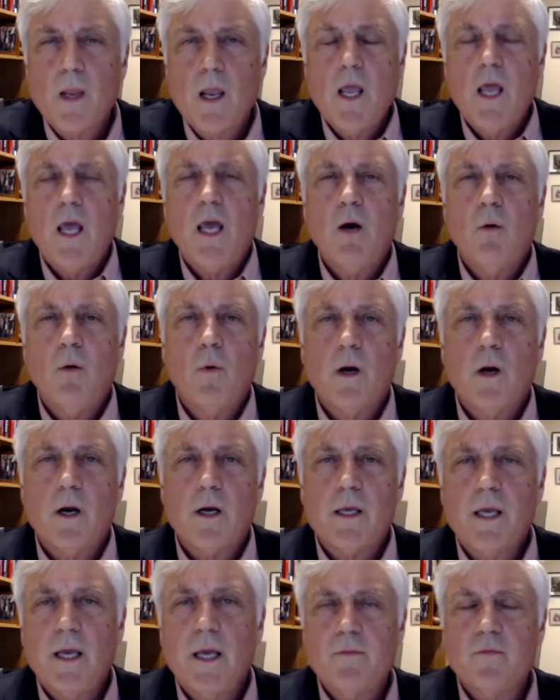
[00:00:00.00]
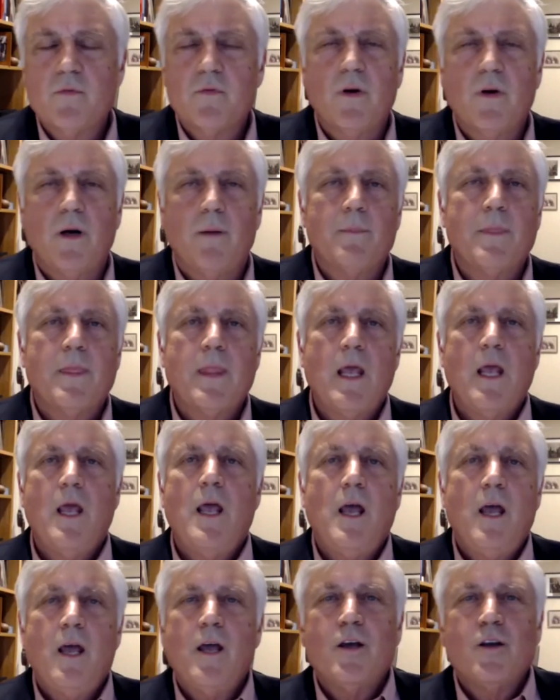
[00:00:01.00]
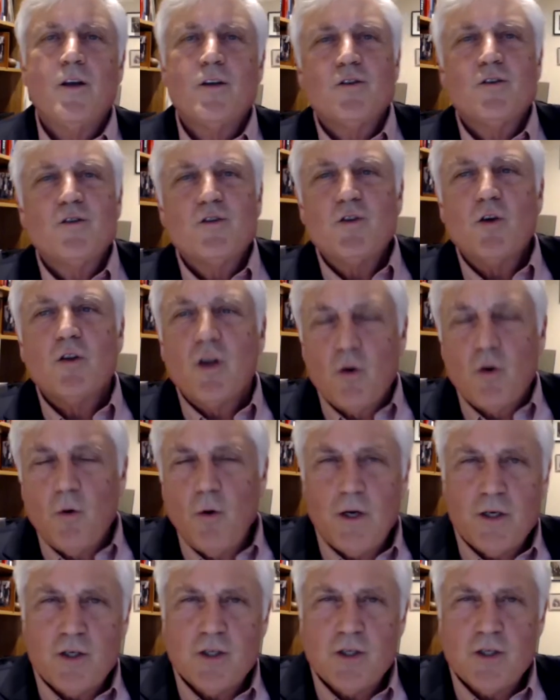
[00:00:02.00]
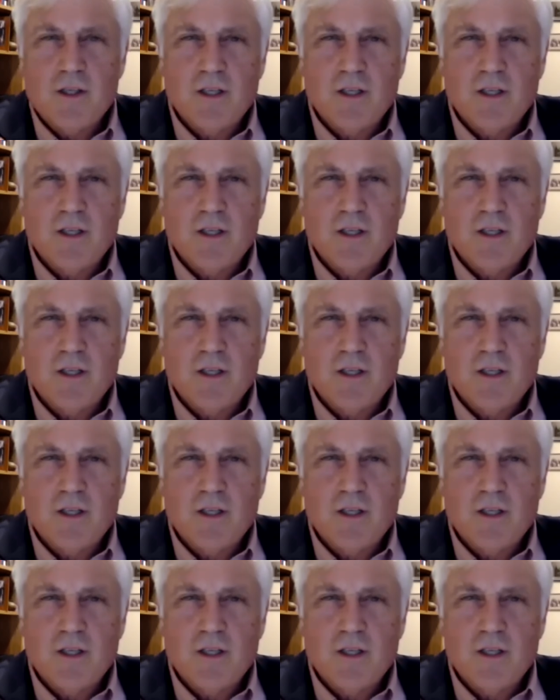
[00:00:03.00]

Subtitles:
where it came from. So the question